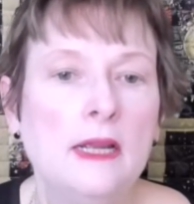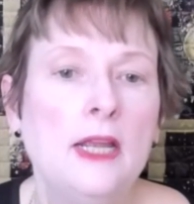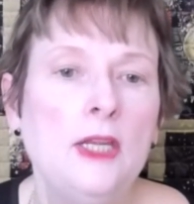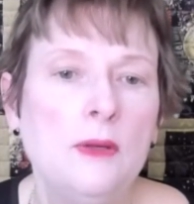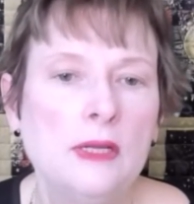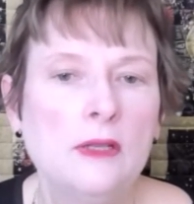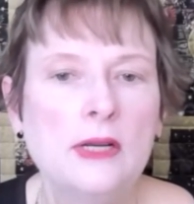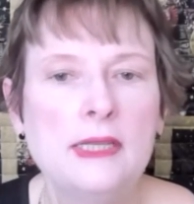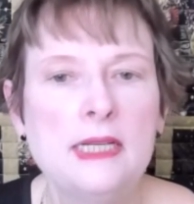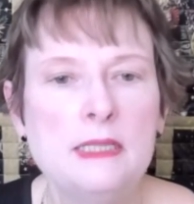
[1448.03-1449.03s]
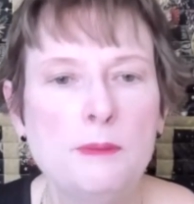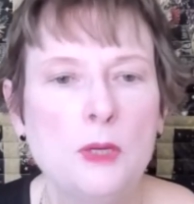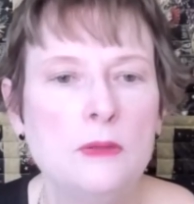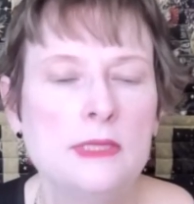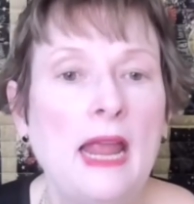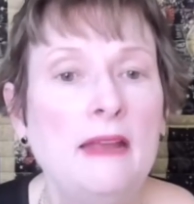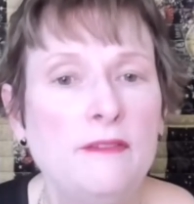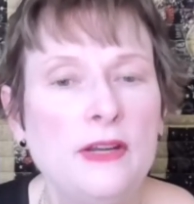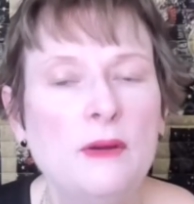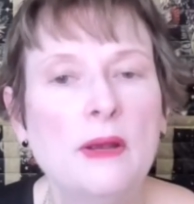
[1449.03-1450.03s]
You can look at these posts and
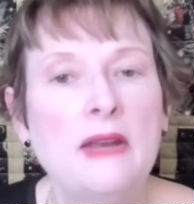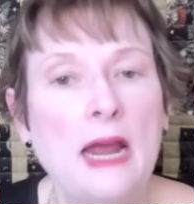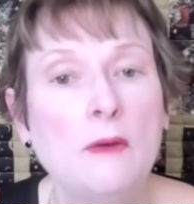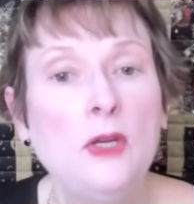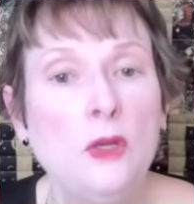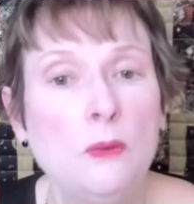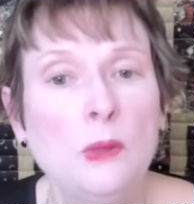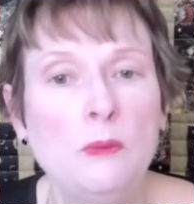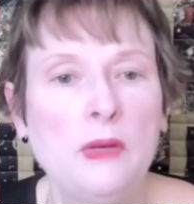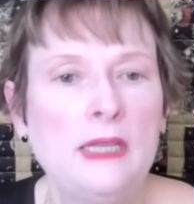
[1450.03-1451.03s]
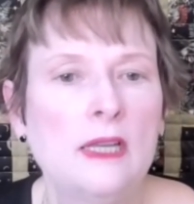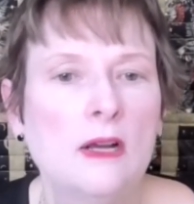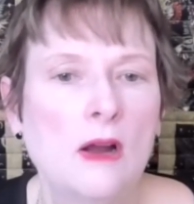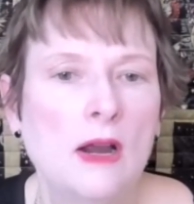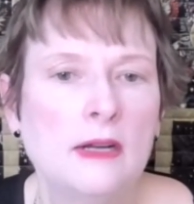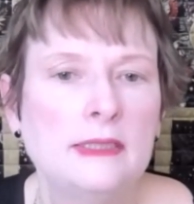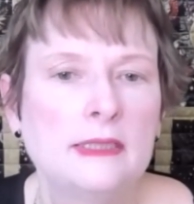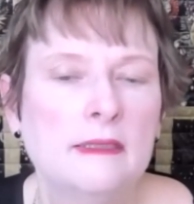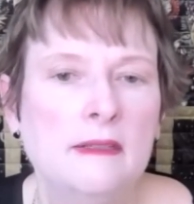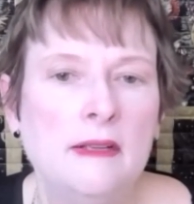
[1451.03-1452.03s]
figure out how you would read the cards.
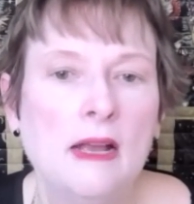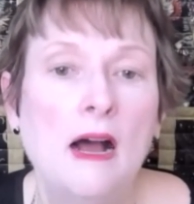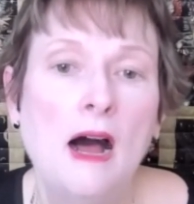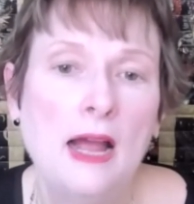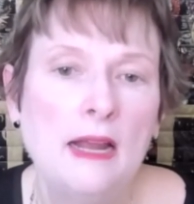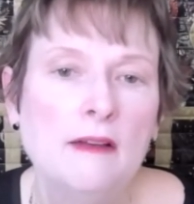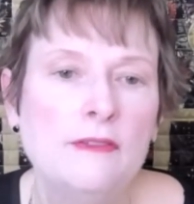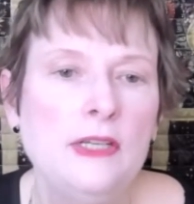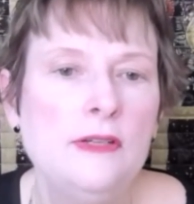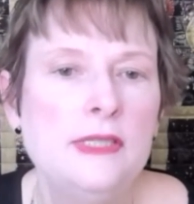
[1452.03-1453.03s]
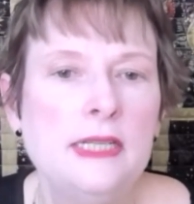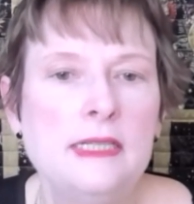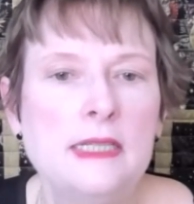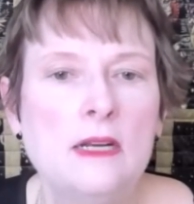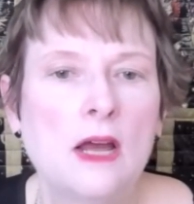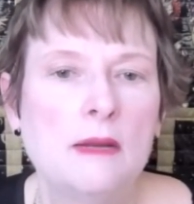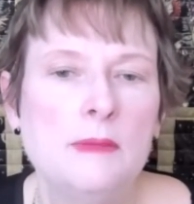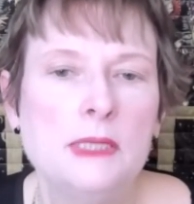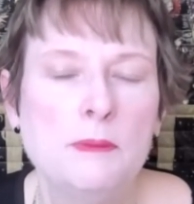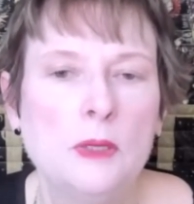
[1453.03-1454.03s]
I often use these
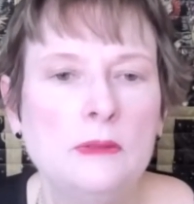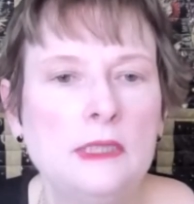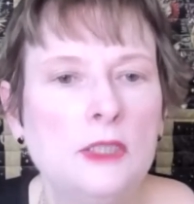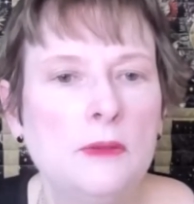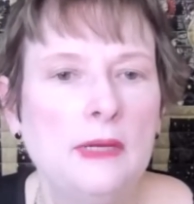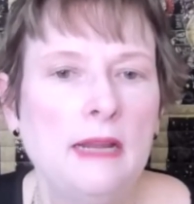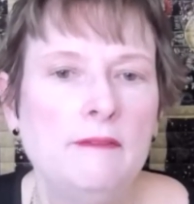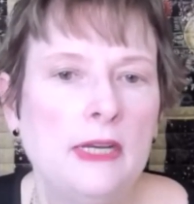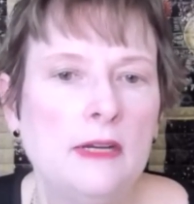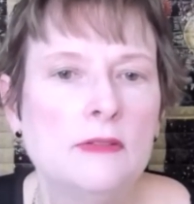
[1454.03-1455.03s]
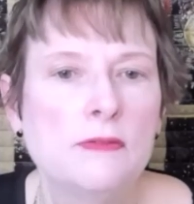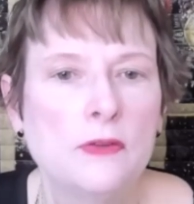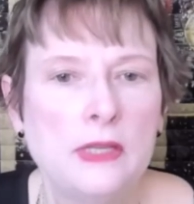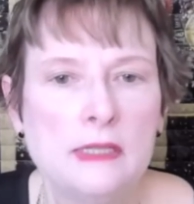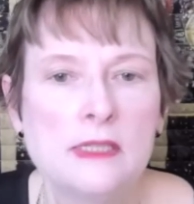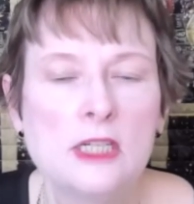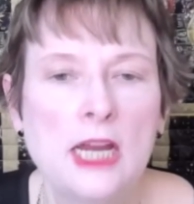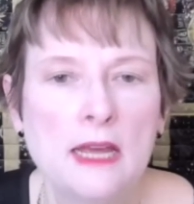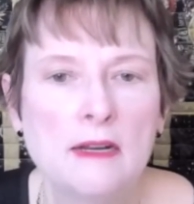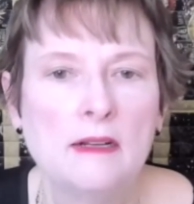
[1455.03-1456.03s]
anonymous posts to create videos for this
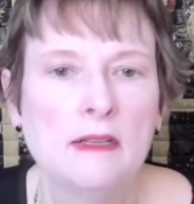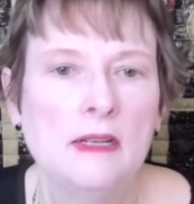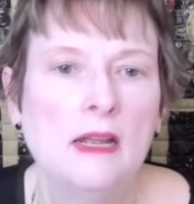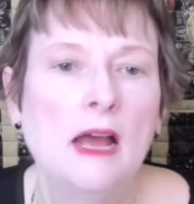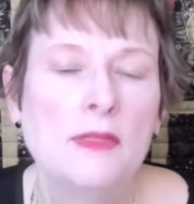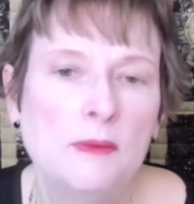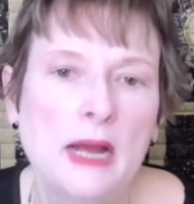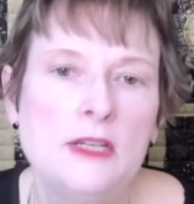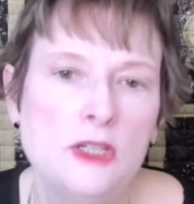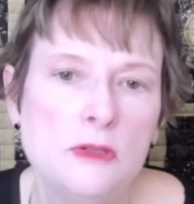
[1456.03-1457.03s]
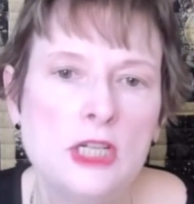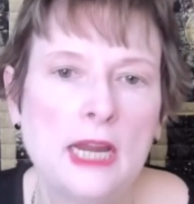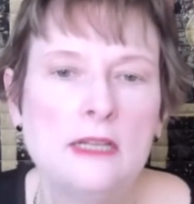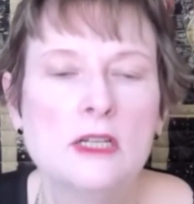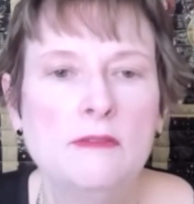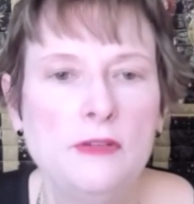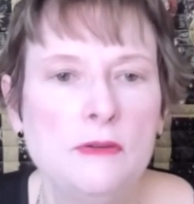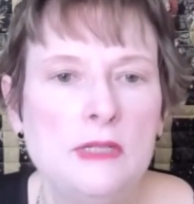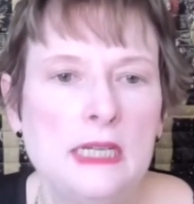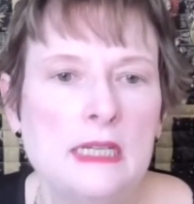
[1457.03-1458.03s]
channel, although I do change a few
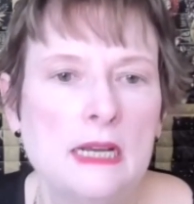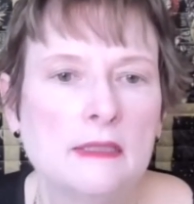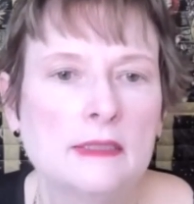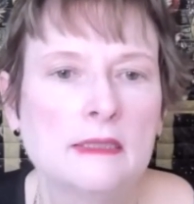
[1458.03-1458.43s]
details.